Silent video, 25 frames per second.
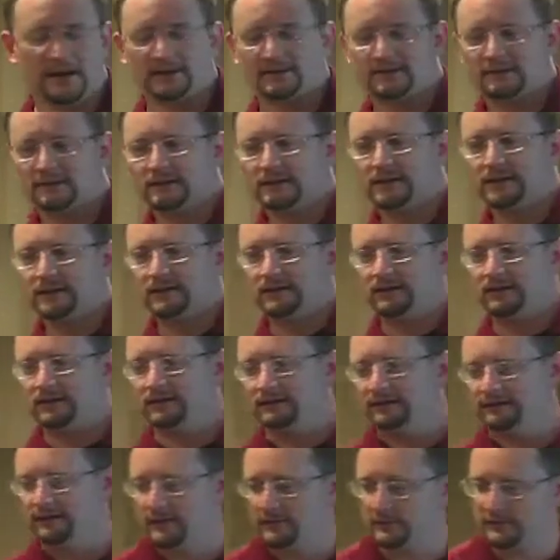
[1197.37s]
Again, back to
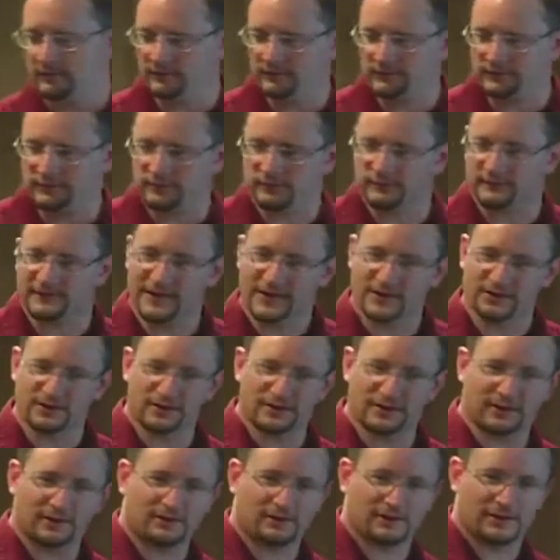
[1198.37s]
the example of
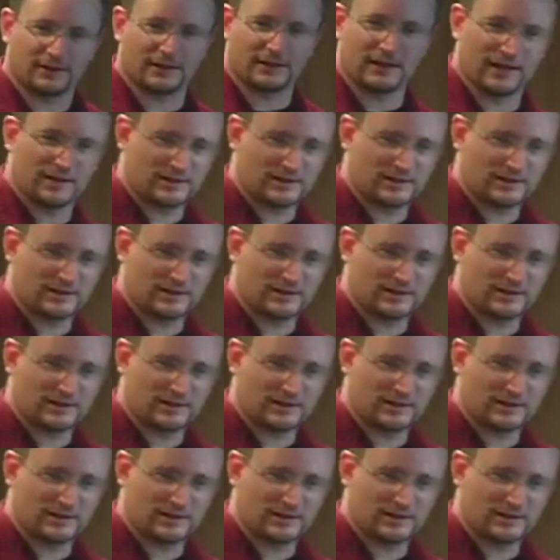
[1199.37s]
certification and